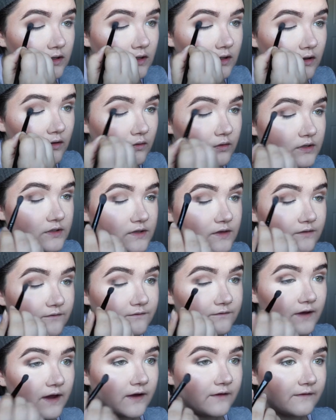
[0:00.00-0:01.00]
go into the
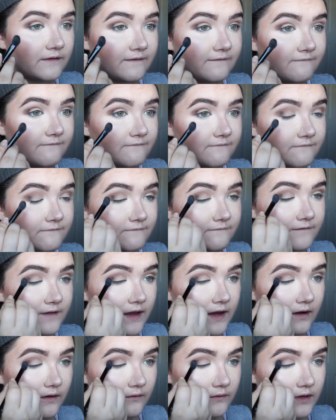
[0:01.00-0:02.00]
very,
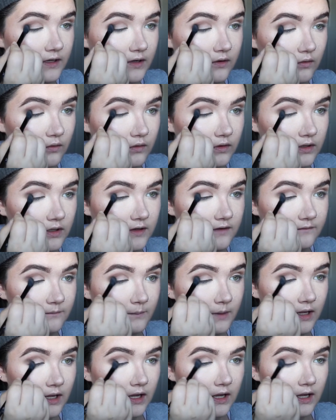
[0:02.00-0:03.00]
very corner of
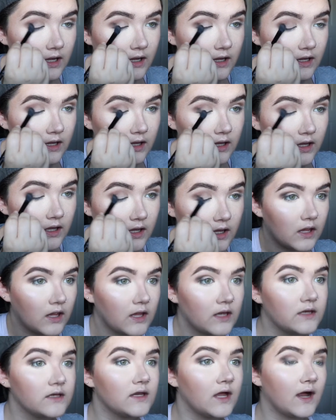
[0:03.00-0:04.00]
my eye.
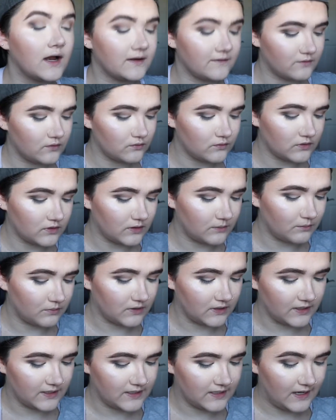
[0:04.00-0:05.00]
And not even really
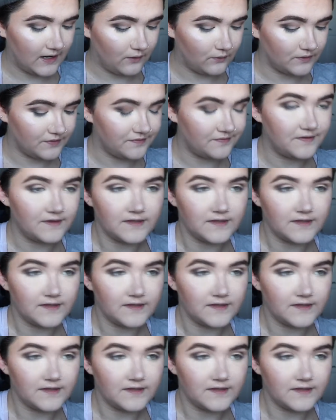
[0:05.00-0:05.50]
blend it out with